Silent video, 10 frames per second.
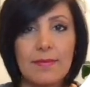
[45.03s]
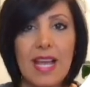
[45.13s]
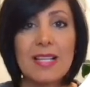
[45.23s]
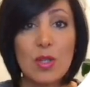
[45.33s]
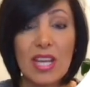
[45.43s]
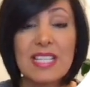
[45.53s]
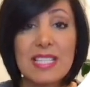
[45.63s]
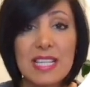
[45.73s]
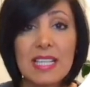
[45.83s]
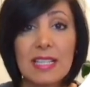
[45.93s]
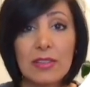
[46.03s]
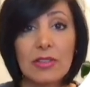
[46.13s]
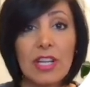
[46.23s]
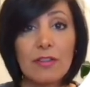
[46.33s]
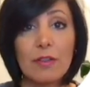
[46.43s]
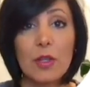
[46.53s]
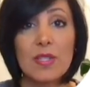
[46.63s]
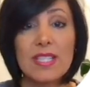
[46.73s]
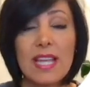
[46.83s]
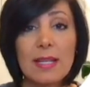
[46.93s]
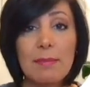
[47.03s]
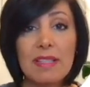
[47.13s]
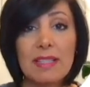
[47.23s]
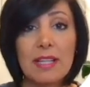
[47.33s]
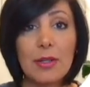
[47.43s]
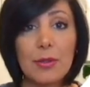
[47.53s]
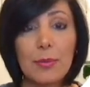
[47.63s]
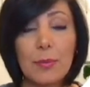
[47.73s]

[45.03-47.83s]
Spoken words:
as you can see in the Create View statement here.